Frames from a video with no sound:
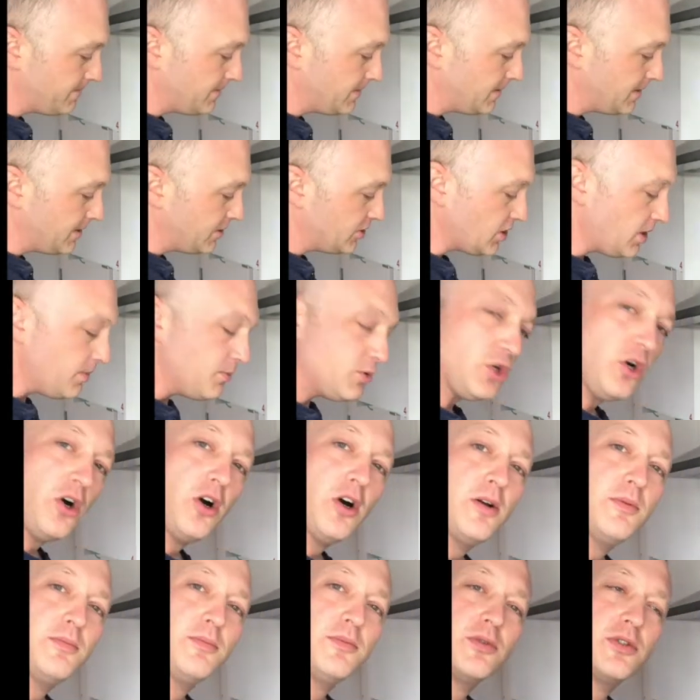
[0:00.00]

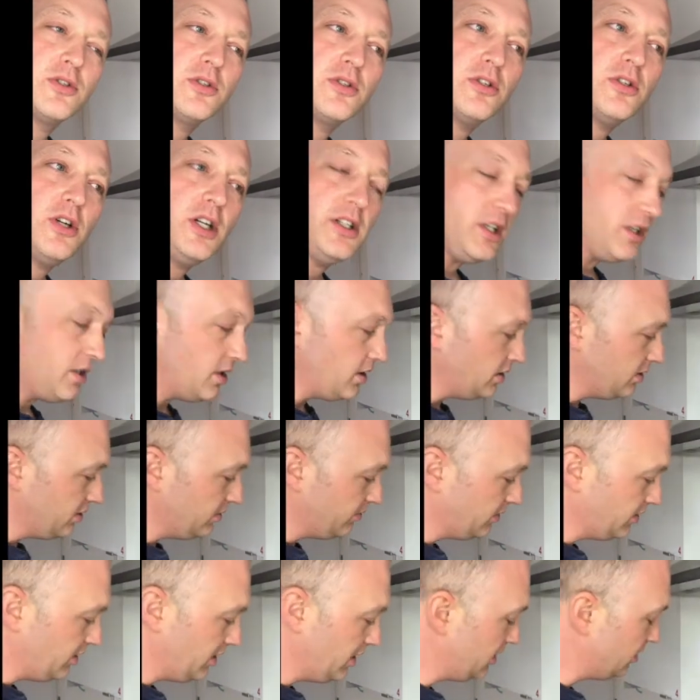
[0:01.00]
Sometimes, I don't know,
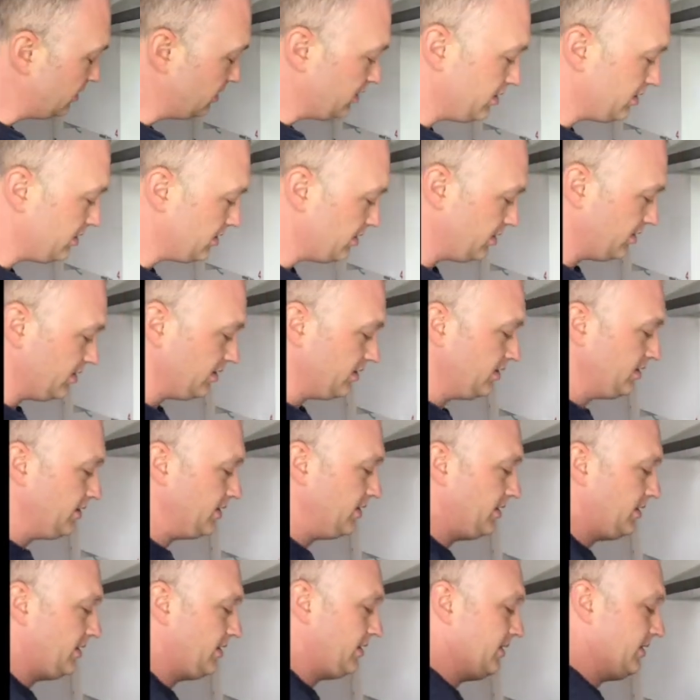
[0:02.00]
it's just,
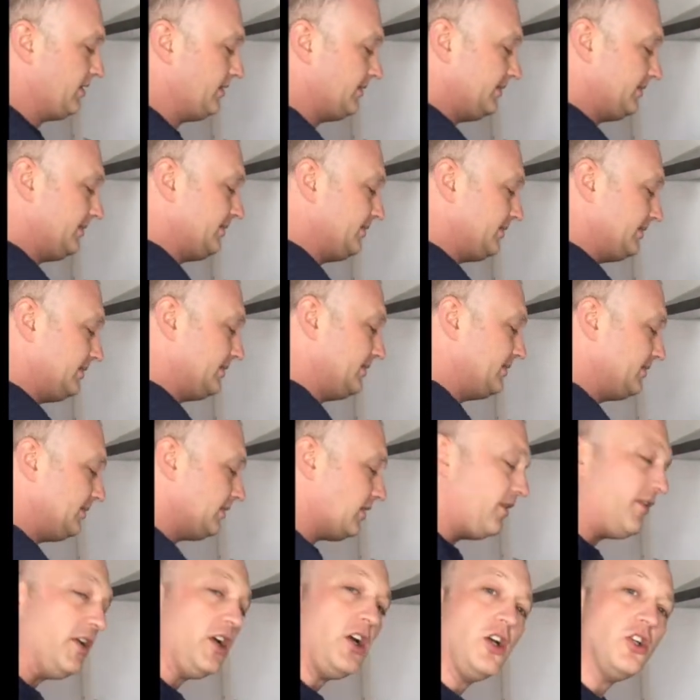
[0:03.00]

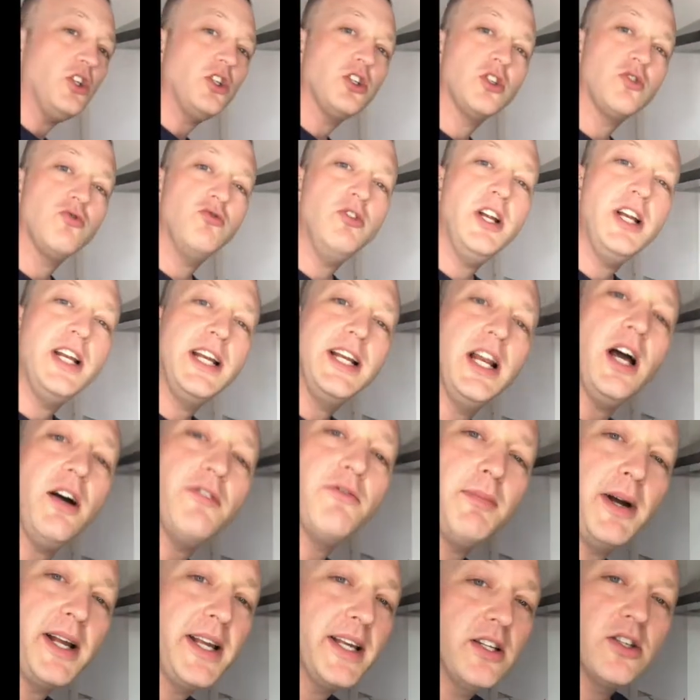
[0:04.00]
I just really love
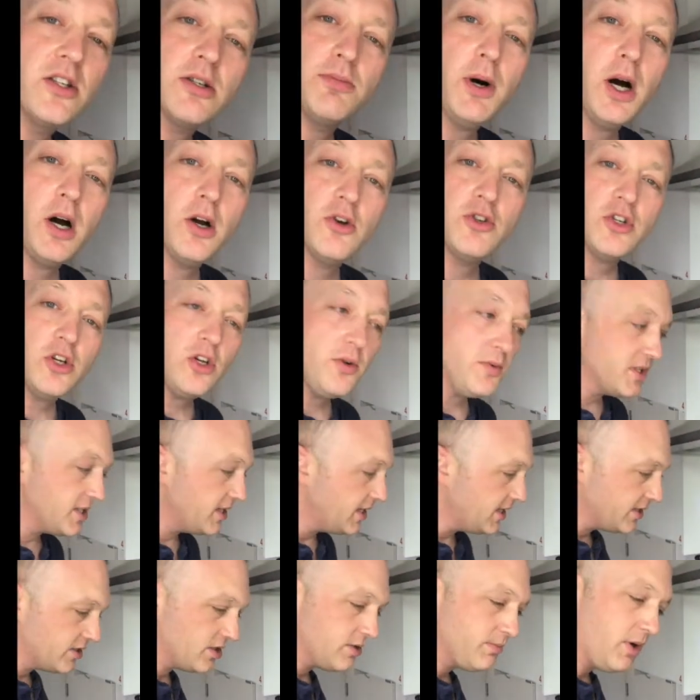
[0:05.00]
making tomato soups and
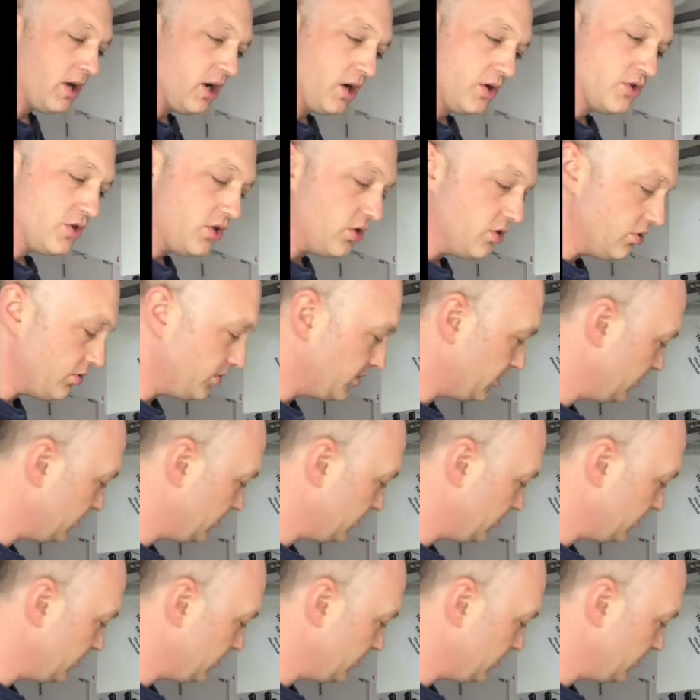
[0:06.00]
eating tomato soups.